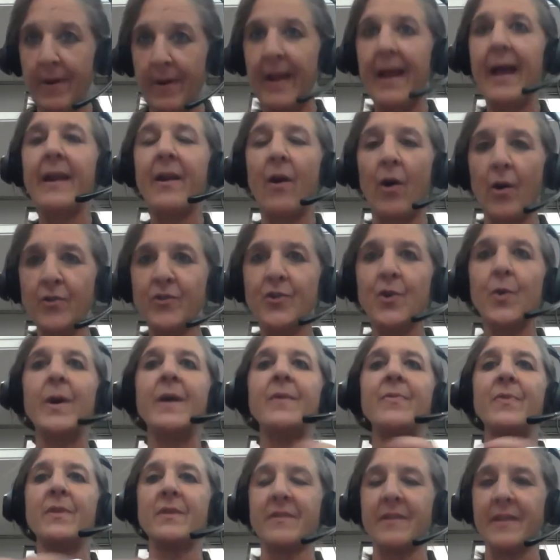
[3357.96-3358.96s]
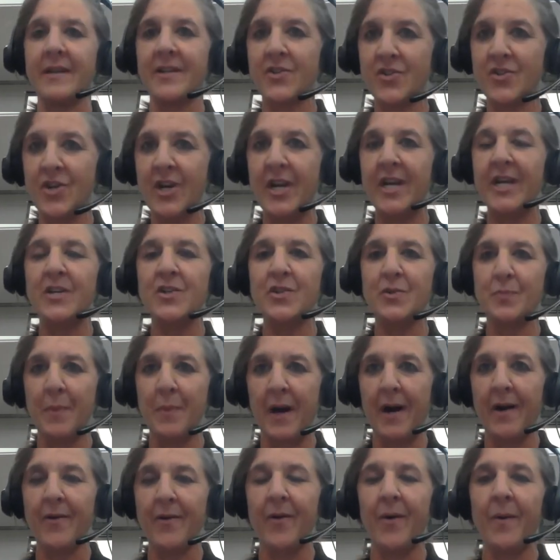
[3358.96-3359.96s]
and also in this exchange
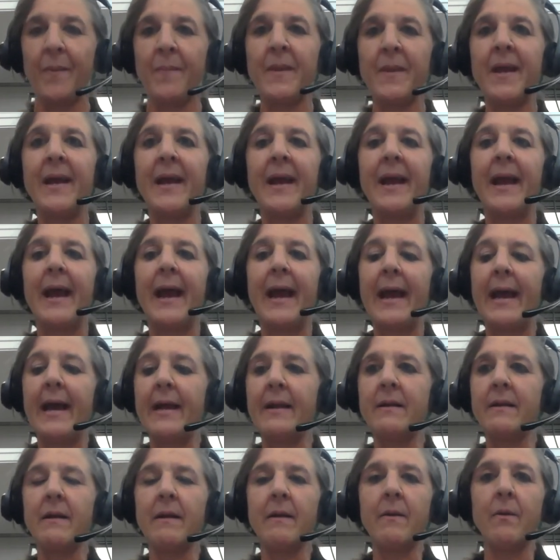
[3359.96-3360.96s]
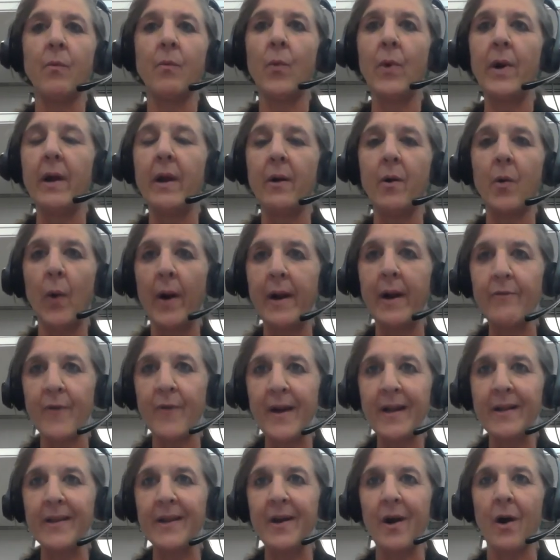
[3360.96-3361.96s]
model. And we, quite
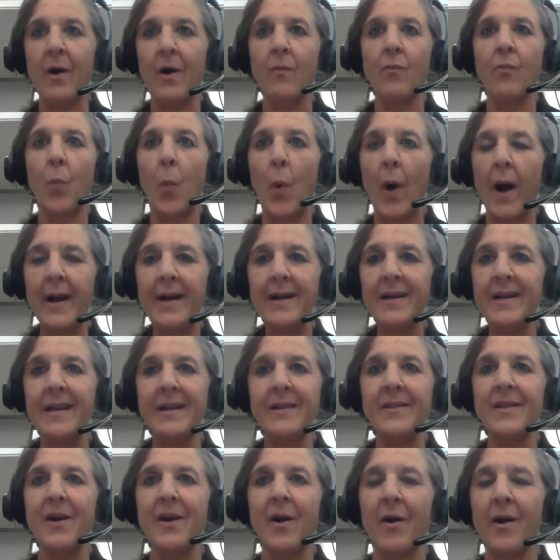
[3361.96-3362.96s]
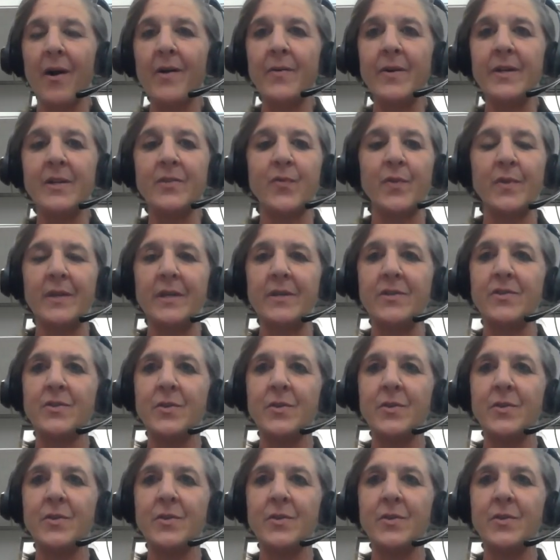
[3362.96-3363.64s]
frankly, are widening the arteries for these